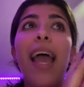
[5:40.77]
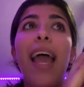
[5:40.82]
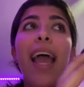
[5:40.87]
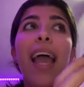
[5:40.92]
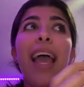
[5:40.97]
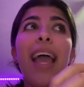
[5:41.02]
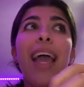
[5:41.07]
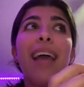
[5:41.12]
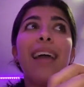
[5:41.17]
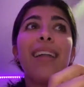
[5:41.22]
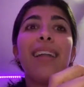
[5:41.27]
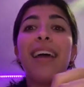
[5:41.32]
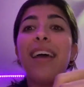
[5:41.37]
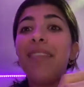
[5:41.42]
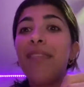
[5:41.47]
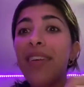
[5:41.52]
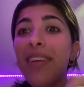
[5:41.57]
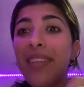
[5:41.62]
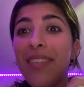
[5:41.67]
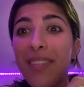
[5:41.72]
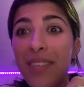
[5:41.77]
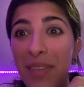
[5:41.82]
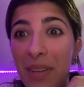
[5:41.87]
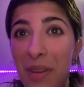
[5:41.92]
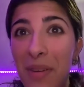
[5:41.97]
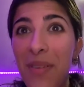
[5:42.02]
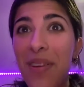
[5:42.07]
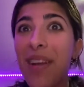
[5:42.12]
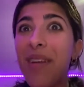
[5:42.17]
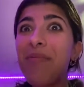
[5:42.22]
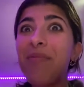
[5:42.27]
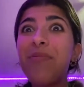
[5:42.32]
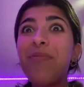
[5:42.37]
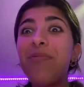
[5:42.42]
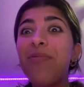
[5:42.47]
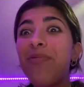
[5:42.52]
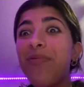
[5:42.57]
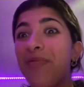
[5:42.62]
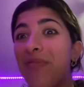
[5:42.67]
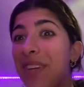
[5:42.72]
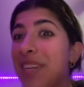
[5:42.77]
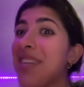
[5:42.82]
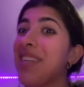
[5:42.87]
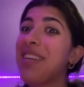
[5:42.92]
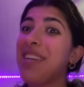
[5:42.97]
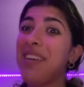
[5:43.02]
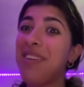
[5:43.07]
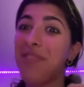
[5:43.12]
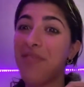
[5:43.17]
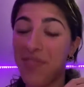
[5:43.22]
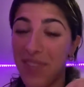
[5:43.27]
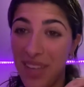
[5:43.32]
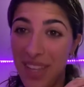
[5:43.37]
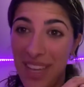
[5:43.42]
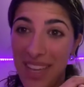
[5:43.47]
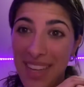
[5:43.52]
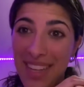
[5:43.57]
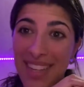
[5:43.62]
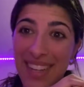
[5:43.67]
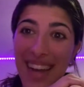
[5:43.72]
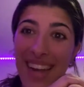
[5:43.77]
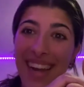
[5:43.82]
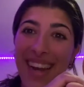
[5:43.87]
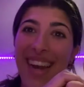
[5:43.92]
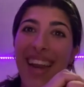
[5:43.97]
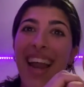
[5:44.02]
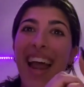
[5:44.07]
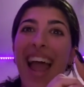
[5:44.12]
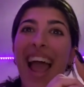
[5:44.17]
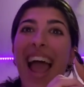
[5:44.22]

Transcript: and FSU. And I'm really, really excited.